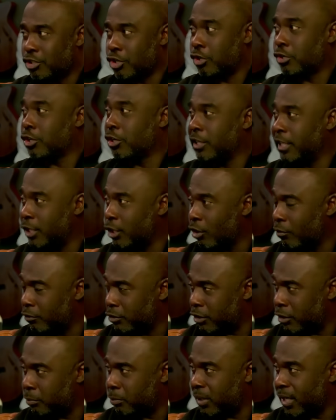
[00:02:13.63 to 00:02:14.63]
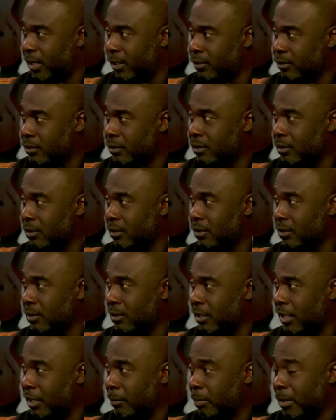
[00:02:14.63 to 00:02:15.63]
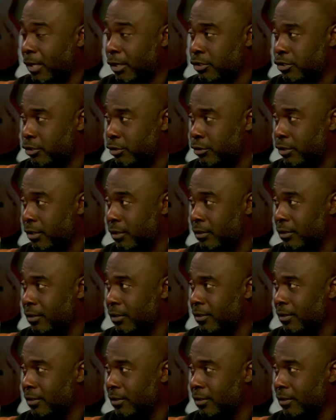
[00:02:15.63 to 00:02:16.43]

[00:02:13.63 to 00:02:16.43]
to turn the league over to the players and the players union.